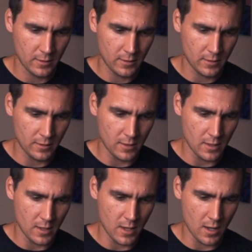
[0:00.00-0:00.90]
And
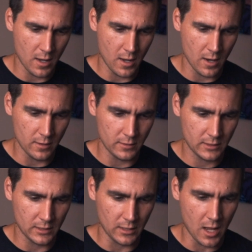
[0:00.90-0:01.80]
then
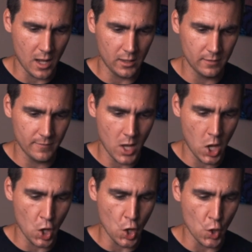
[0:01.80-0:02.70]
slalom
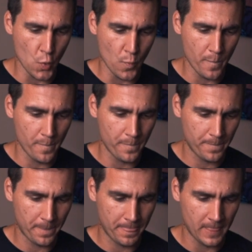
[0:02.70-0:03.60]
home.
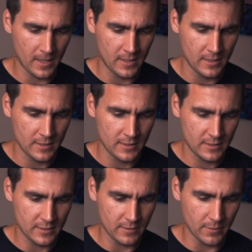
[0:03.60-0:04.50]

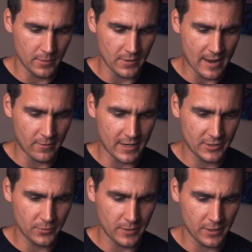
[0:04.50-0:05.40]
See where we're at. We're
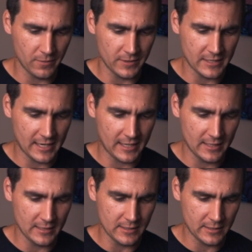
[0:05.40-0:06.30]
at 23
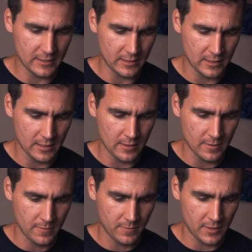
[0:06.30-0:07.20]
seconds.
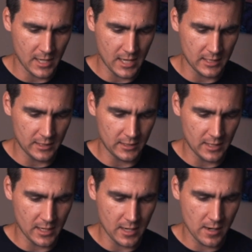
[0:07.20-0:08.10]
I'm gonna end it
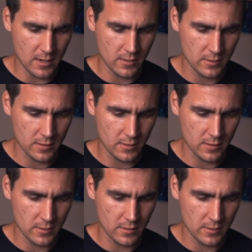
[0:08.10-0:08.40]
there.